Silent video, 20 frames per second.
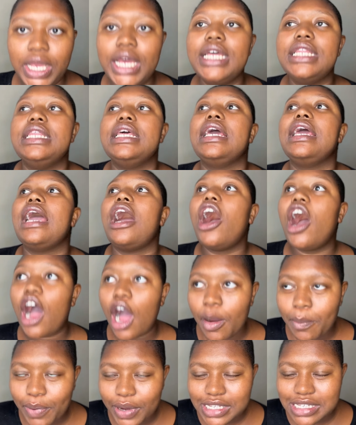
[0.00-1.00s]
There
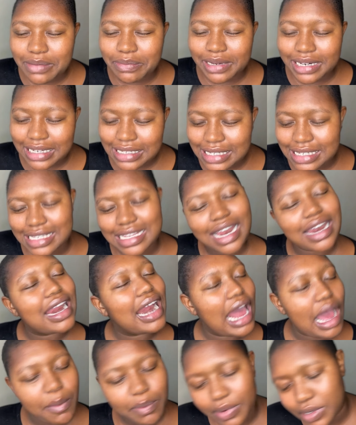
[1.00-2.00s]
are possibilities and it
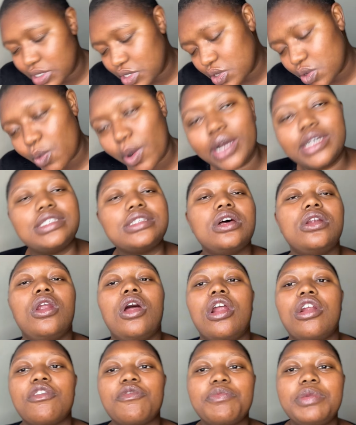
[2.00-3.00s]
happens to quite a
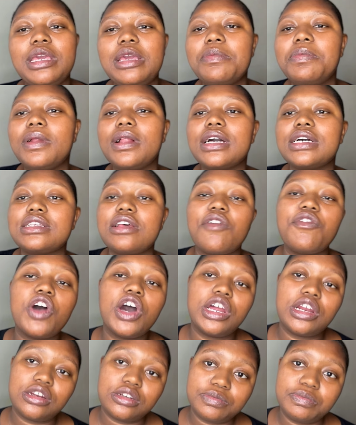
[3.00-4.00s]
lot of people because I've
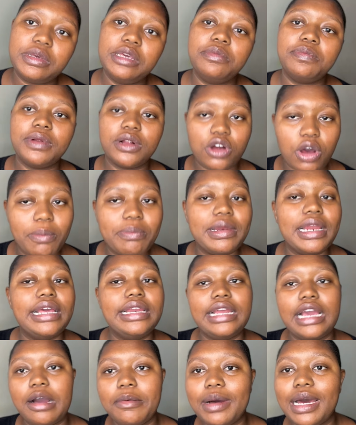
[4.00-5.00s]
heard people
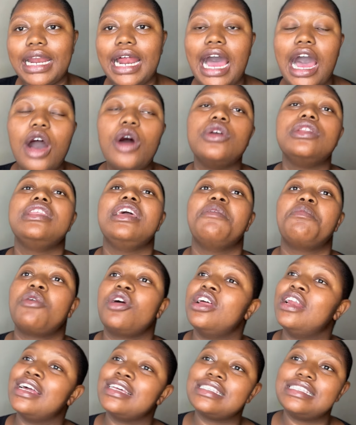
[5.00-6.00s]
complaining about how their
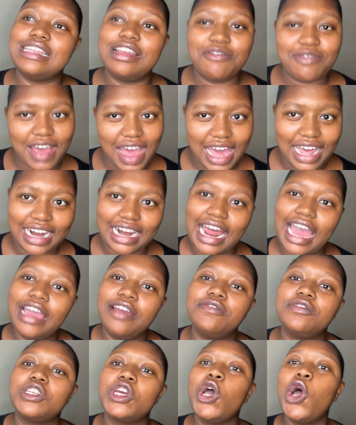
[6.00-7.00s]
products never
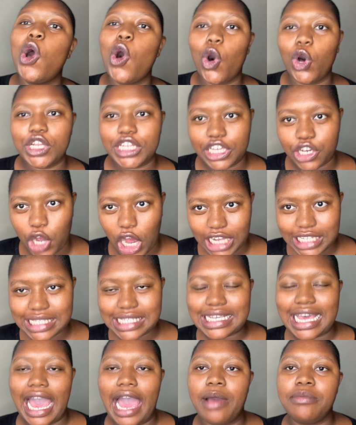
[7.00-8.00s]
arrived or they got
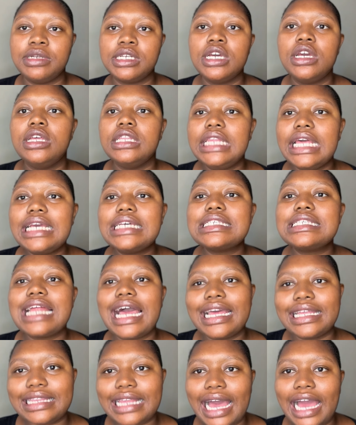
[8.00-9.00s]
scammed, things
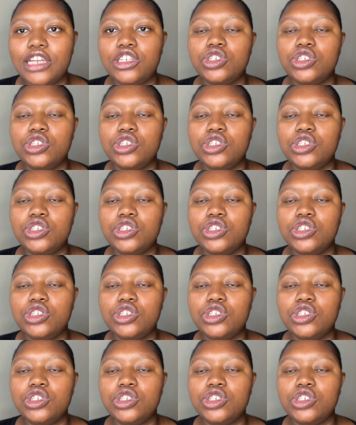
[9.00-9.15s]
like that.